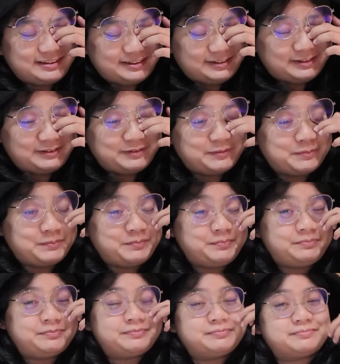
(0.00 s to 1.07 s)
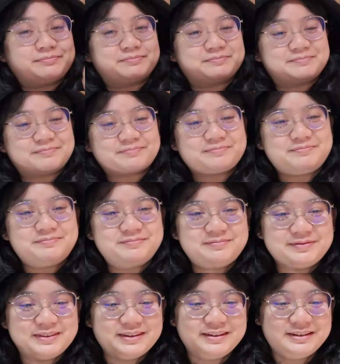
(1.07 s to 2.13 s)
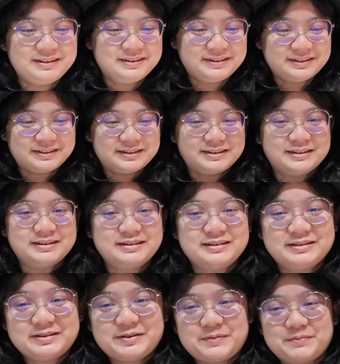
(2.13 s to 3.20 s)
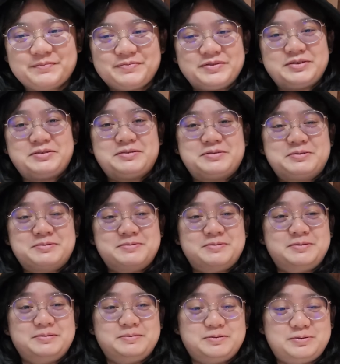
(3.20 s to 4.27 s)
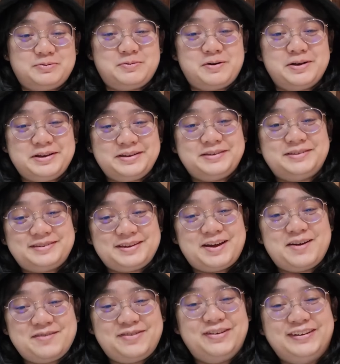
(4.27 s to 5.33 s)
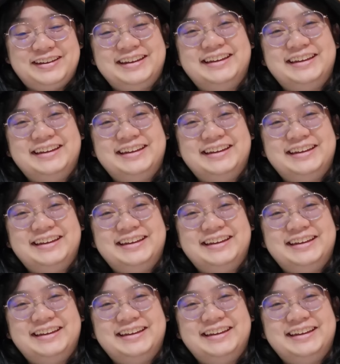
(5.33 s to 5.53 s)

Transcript: it feel being, what is it, 27 now? 27.